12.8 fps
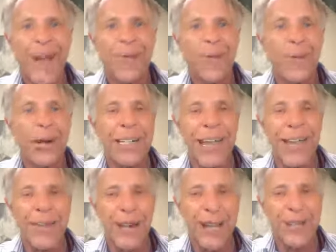Hey everybody,
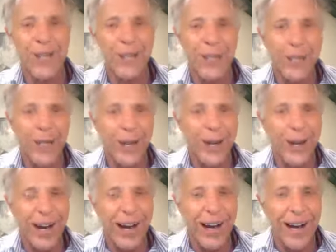David Essel
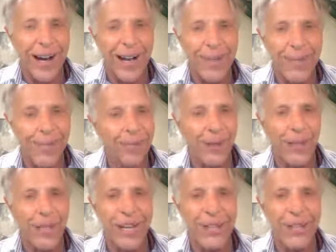here. I'm
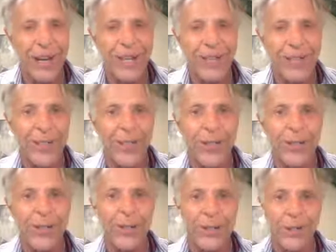really excited
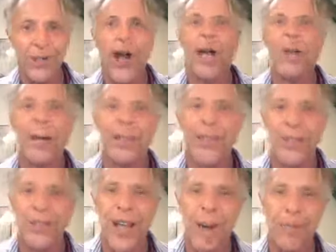to talk about
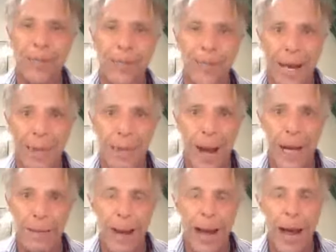this topic today,
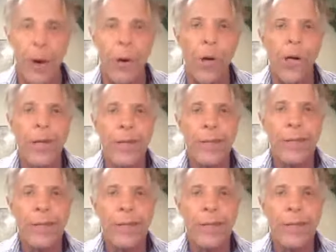mind power.